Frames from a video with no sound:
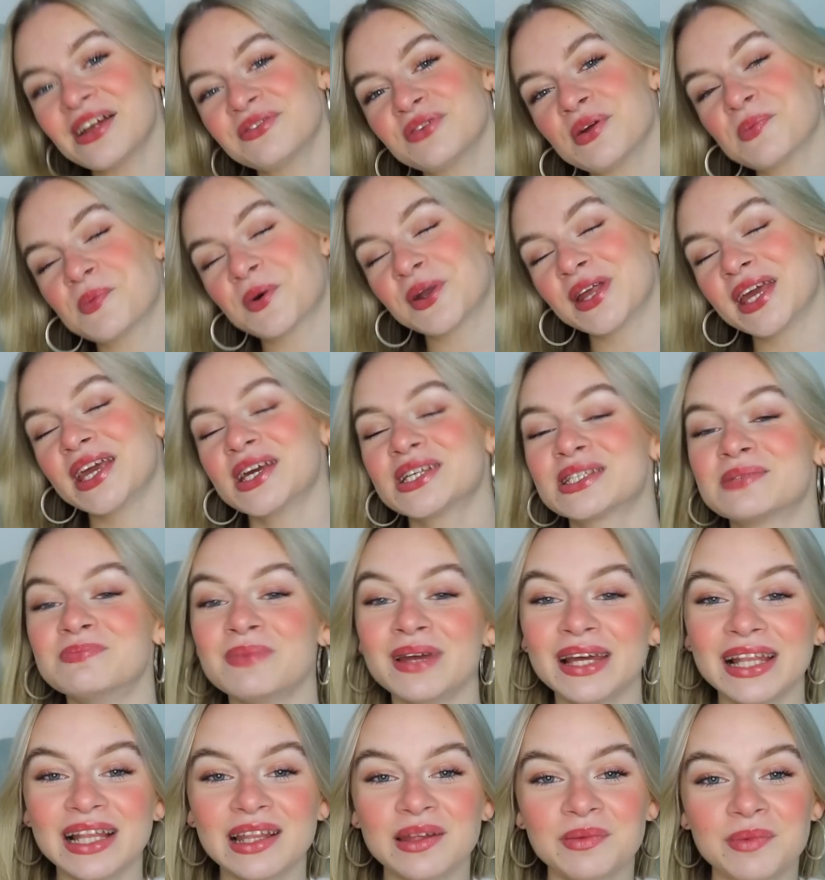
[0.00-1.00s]
everybody, it's
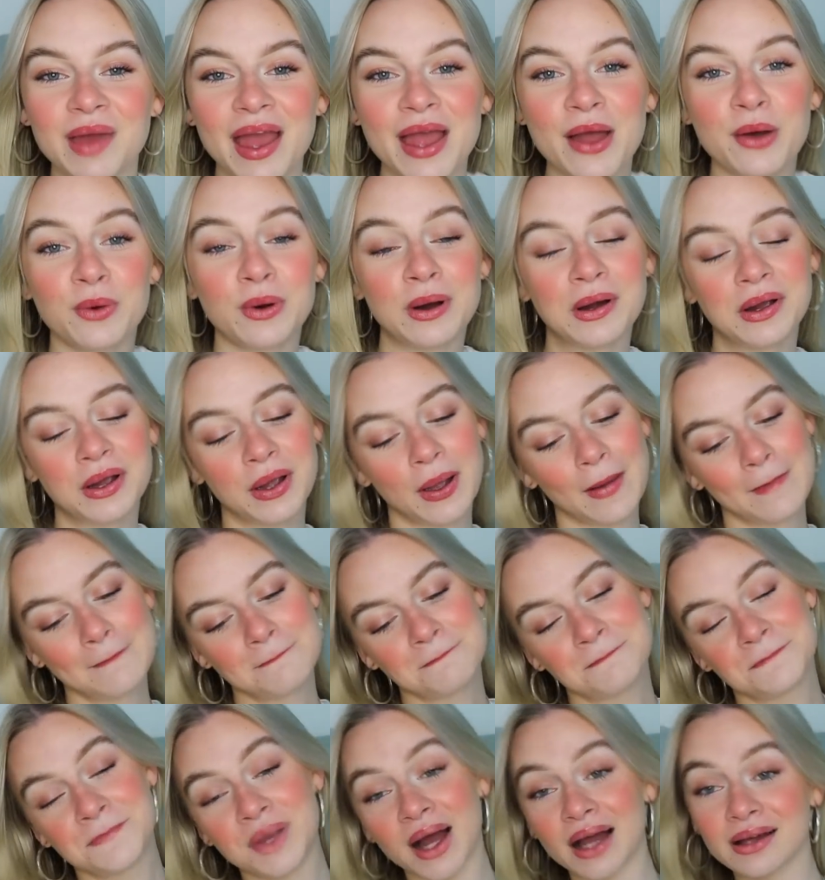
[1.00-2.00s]
me Lily Mae and
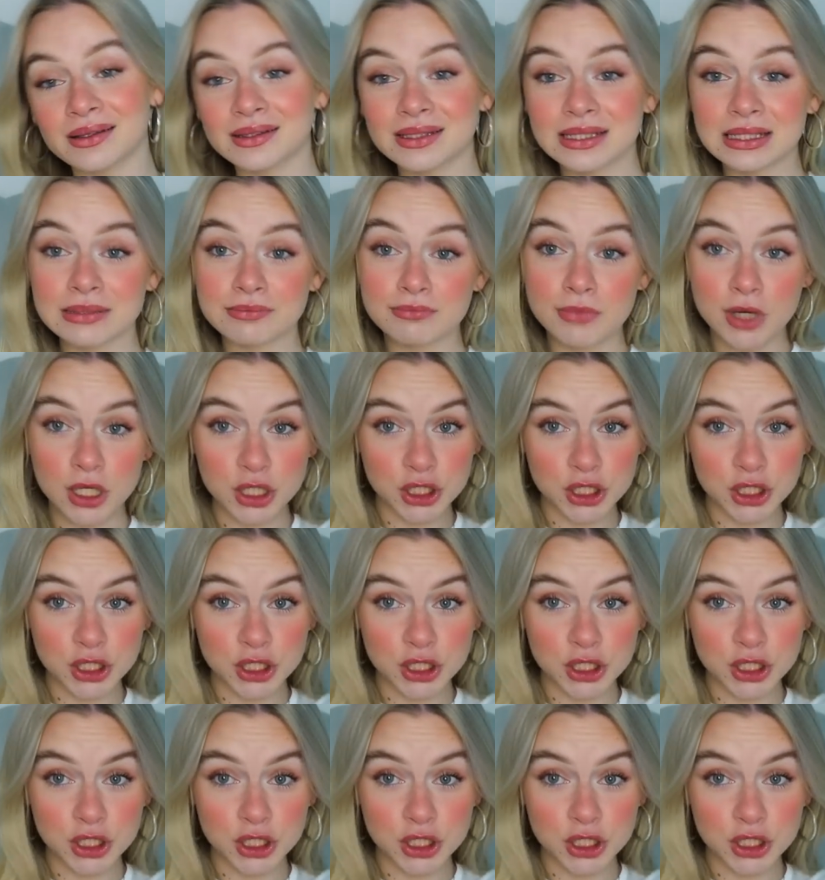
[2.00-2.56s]
welcome back to my